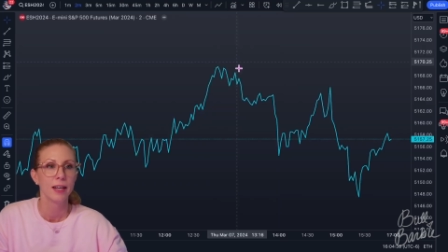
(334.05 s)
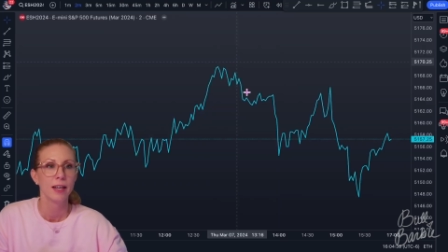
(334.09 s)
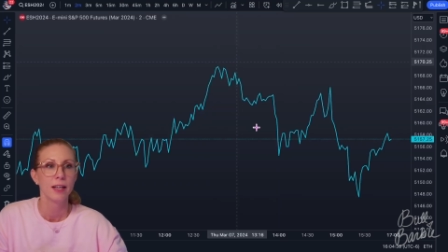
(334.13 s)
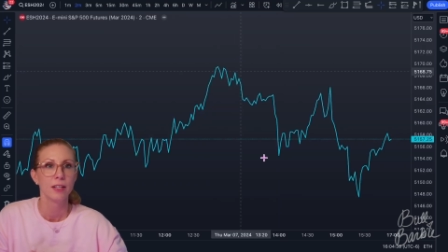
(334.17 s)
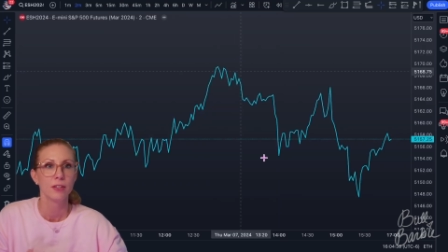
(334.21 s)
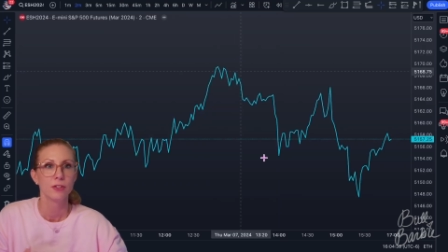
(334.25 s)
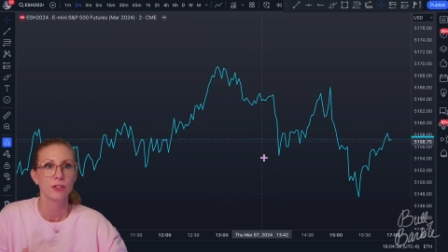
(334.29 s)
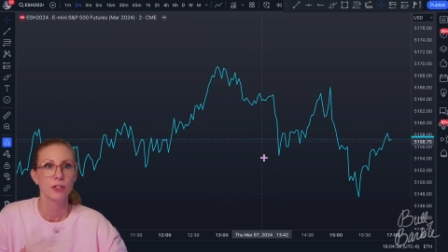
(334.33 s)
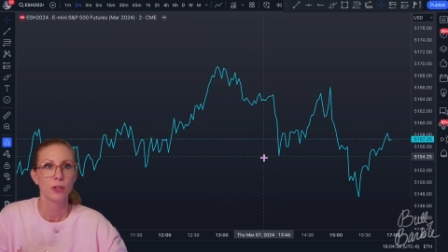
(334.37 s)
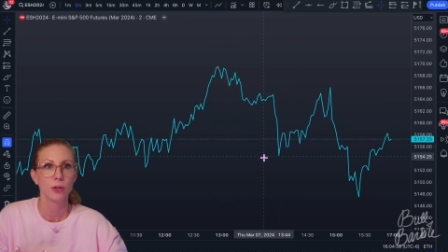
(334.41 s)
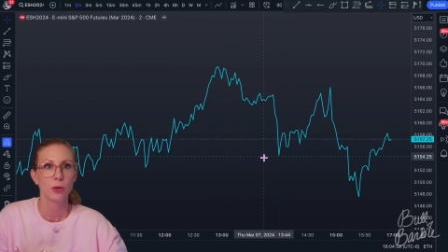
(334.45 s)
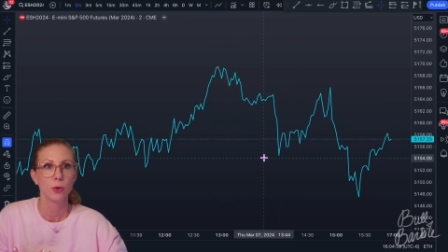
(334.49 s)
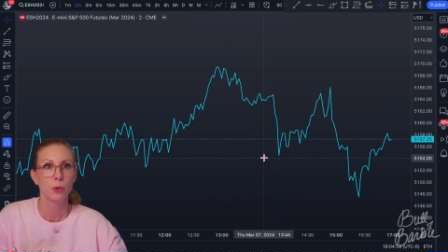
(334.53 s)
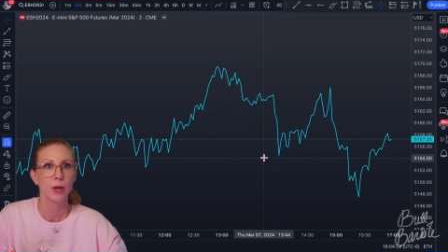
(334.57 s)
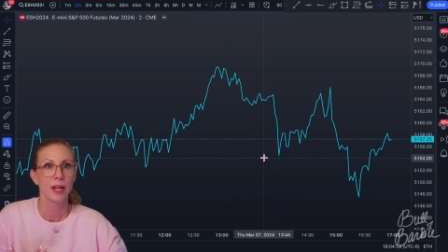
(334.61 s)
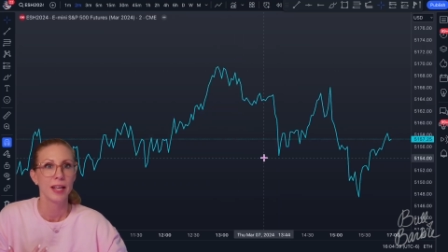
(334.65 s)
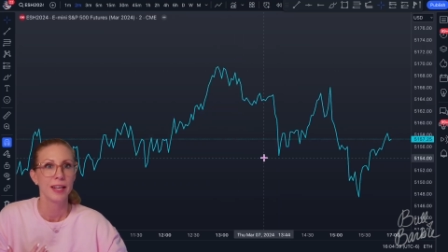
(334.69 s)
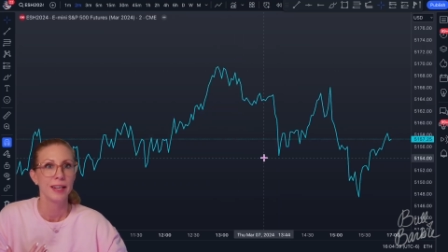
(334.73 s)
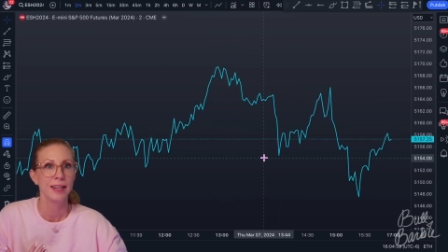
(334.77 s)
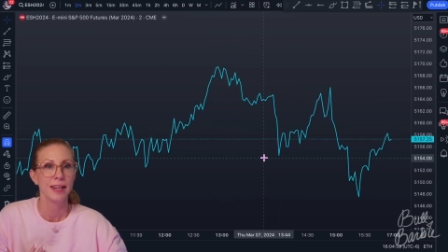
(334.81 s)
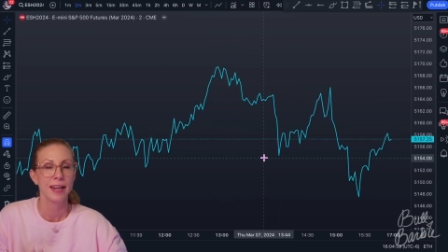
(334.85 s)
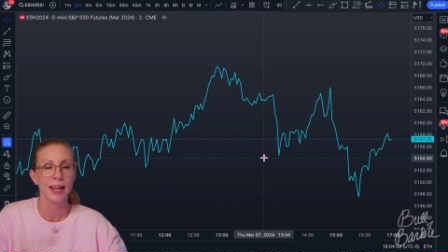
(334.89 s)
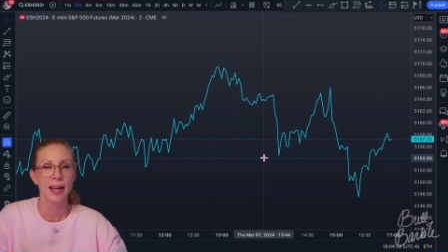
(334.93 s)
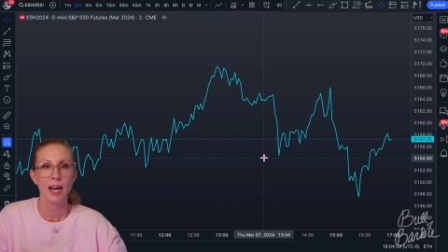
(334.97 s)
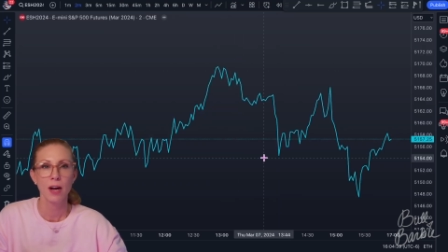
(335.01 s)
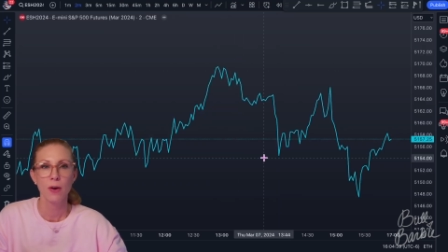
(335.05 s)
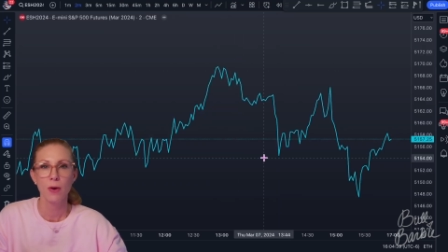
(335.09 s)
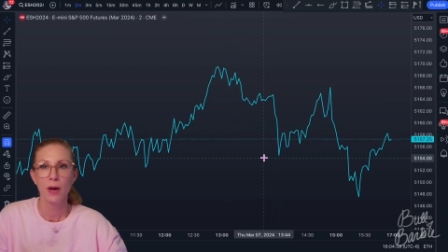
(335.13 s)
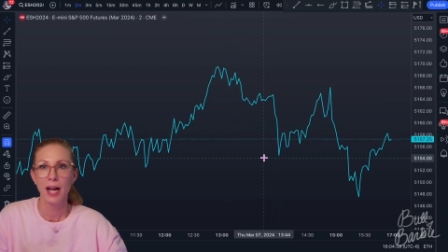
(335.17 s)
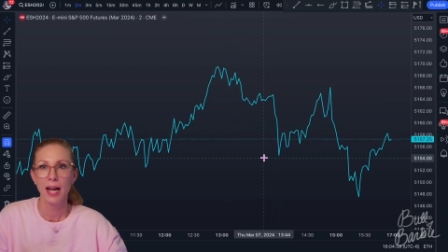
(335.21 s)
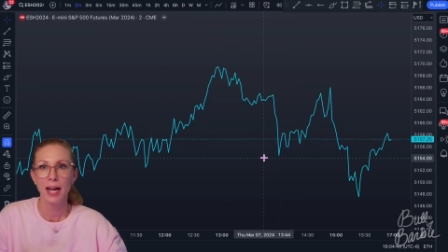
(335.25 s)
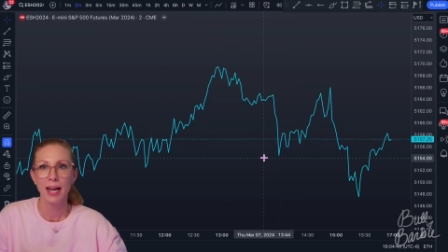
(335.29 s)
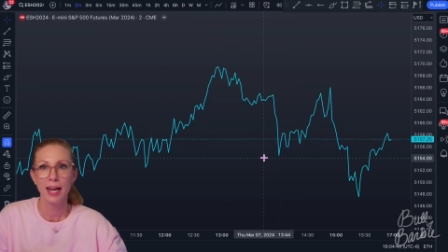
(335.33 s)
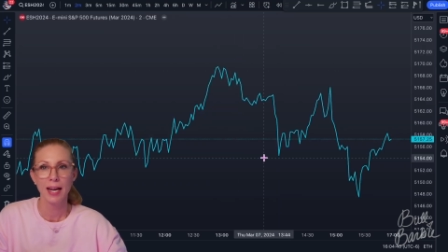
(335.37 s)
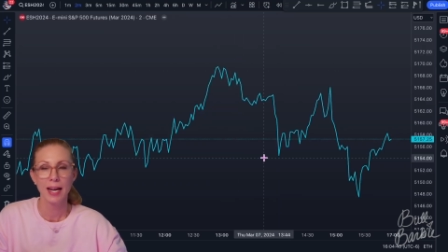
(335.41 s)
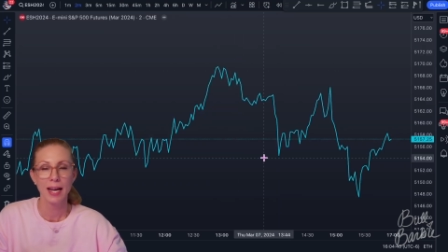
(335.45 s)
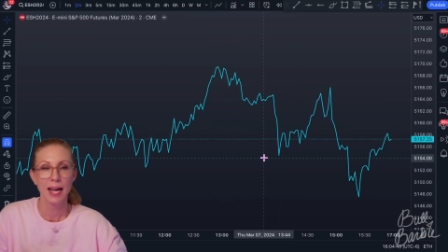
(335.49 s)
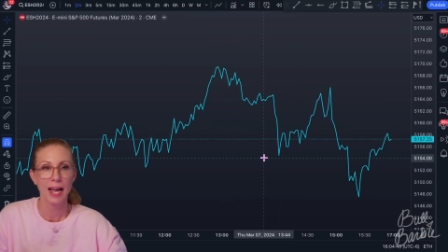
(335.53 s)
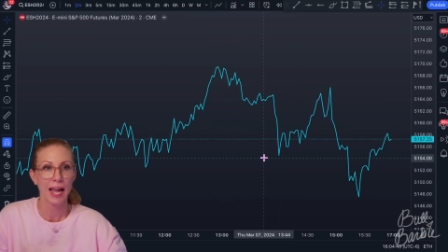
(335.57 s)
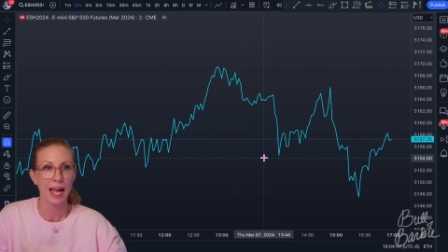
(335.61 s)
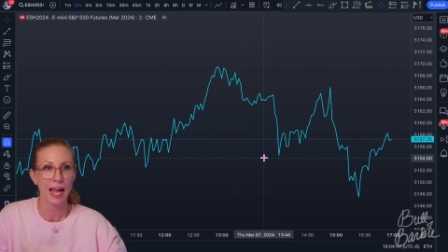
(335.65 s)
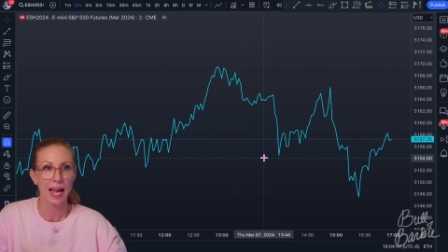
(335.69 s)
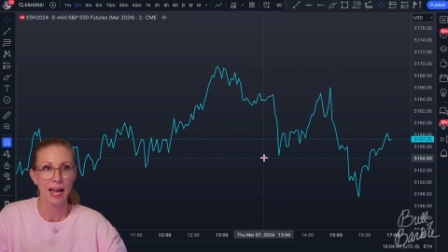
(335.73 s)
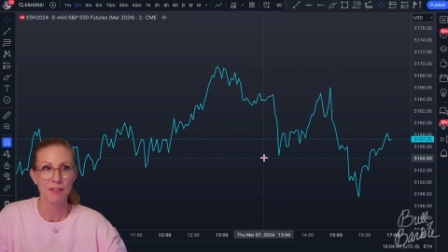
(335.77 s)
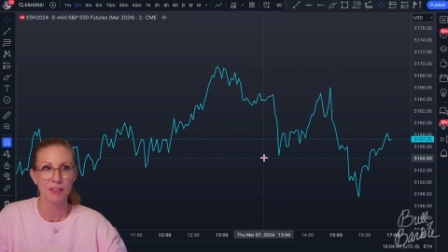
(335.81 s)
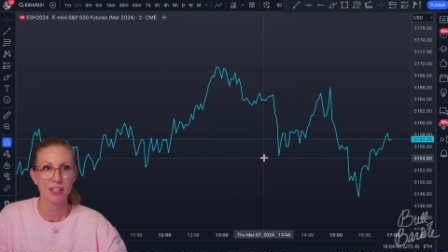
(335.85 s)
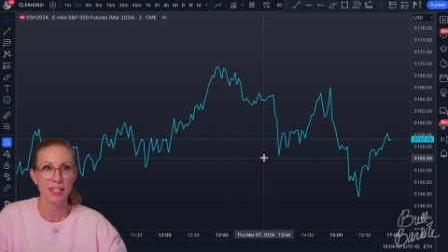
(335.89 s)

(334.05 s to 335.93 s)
So now I have a